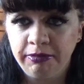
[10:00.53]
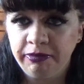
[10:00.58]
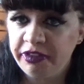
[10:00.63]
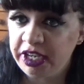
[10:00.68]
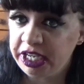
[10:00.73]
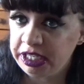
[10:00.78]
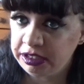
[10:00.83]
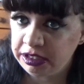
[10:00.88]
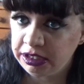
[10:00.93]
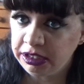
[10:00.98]

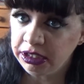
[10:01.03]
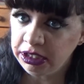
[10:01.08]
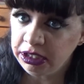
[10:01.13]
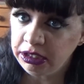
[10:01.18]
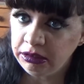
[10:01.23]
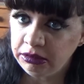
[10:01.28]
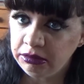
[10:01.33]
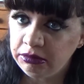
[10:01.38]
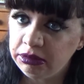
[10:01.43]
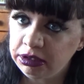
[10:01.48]

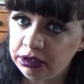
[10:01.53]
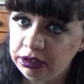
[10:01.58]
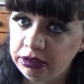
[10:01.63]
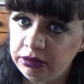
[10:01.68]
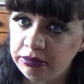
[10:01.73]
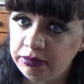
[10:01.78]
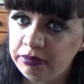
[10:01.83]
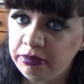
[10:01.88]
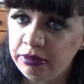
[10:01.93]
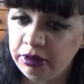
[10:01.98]
Vaseline
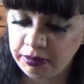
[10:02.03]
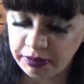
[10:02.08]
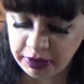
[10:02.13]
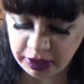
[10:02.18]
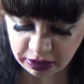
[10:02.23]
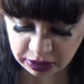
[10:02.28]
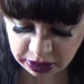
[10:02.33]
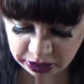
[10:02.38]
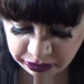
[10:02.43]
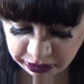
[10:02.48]
would be
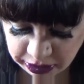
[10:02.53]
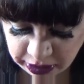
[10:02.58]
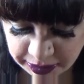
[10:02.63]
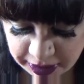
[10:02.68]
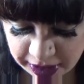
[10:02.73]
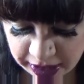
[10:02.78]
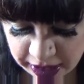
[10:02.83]
useful about